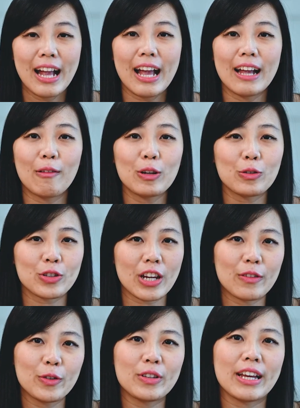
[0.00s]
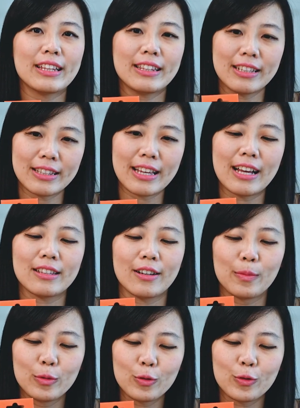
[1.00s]
and I want to share with you that this has
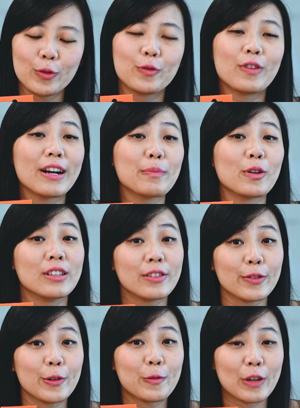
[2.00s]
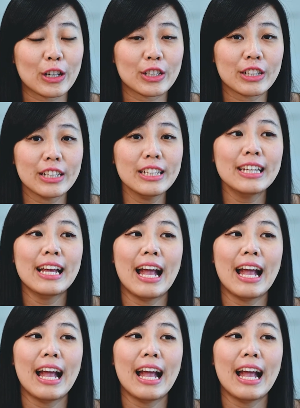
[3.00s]
a Bluetooth 5.0 function,